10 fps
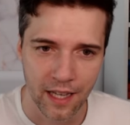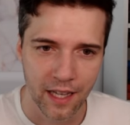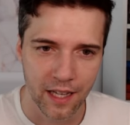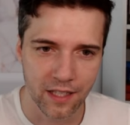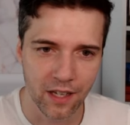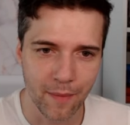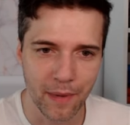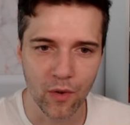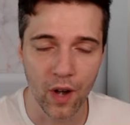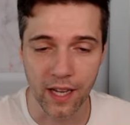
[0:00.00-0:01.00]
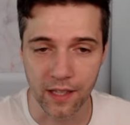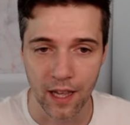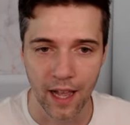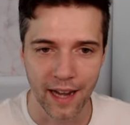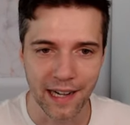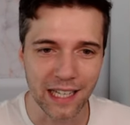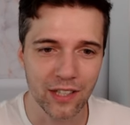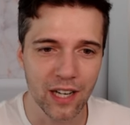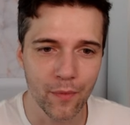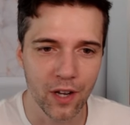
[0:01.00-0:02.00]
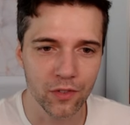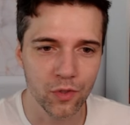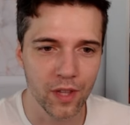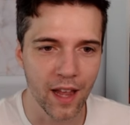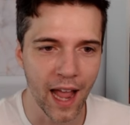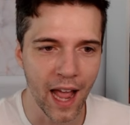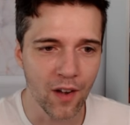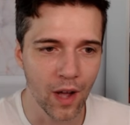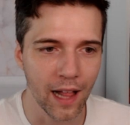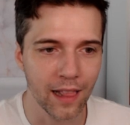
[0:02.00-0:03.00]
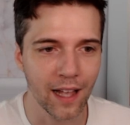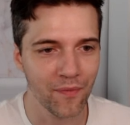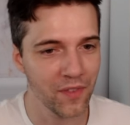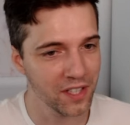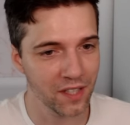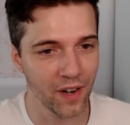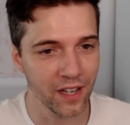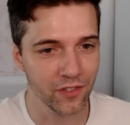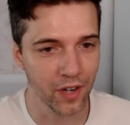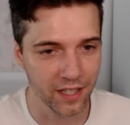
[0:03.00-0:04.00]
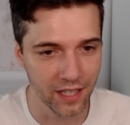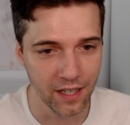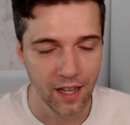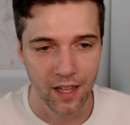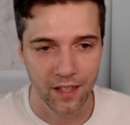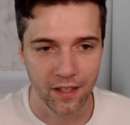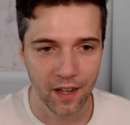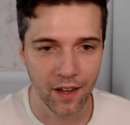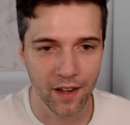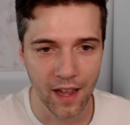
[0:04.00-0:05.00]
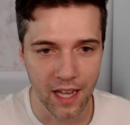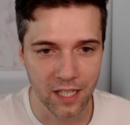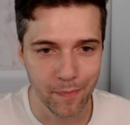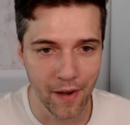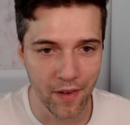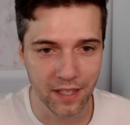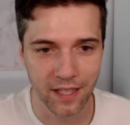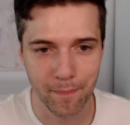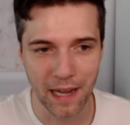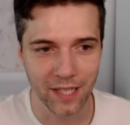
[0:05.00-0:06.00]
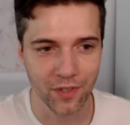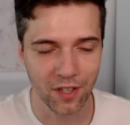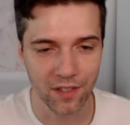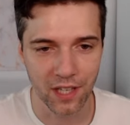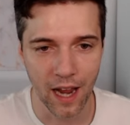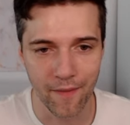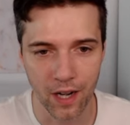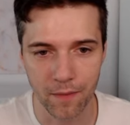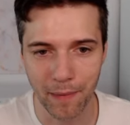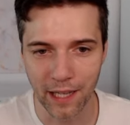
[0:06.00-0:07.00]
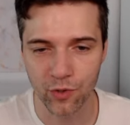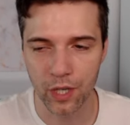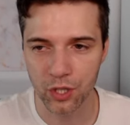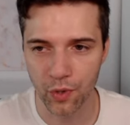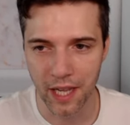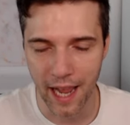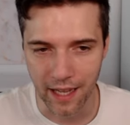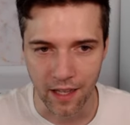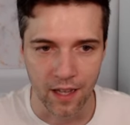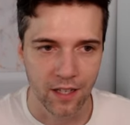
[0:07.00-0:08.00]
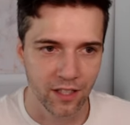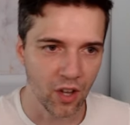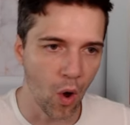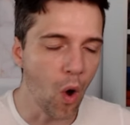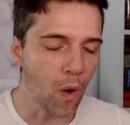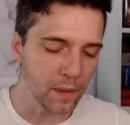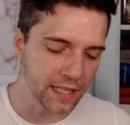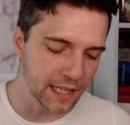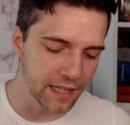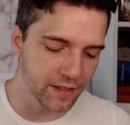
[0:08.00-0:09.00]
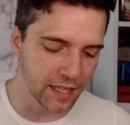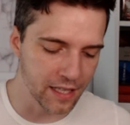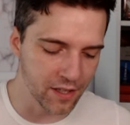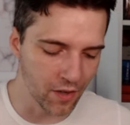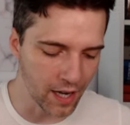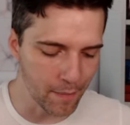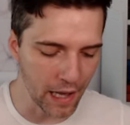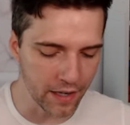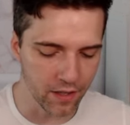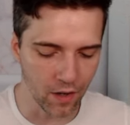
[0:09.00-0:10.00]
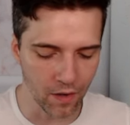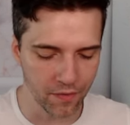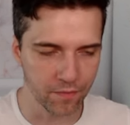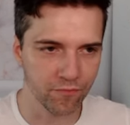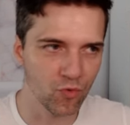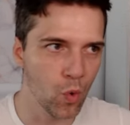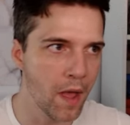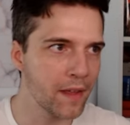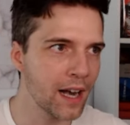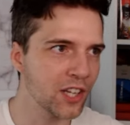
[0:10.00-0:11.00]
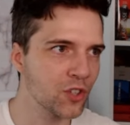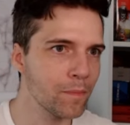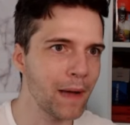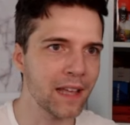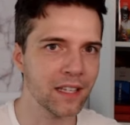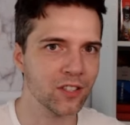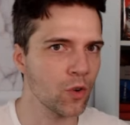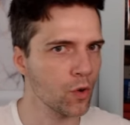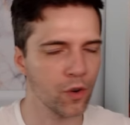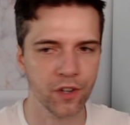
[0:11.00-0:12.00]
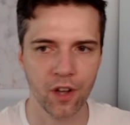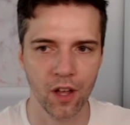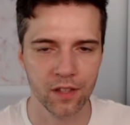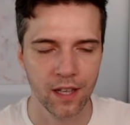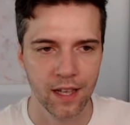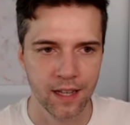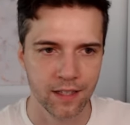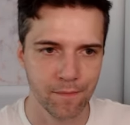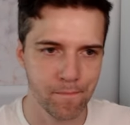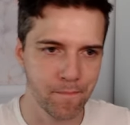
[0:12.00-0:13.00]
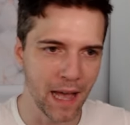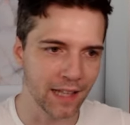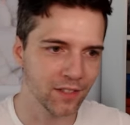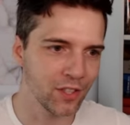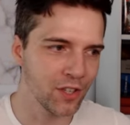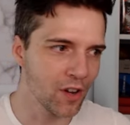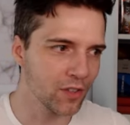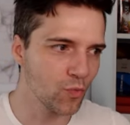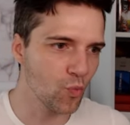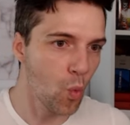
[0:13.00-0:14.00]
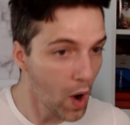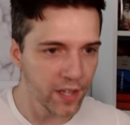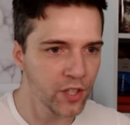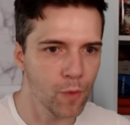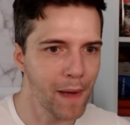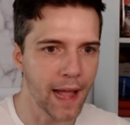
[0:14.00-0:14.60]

it's going to be great. And actually, we go to the annual, and this is very interesting. They're going to experience the best results ever by 2028. So obviously, this is not a matter of whether I should buy the stock or not, but when to buy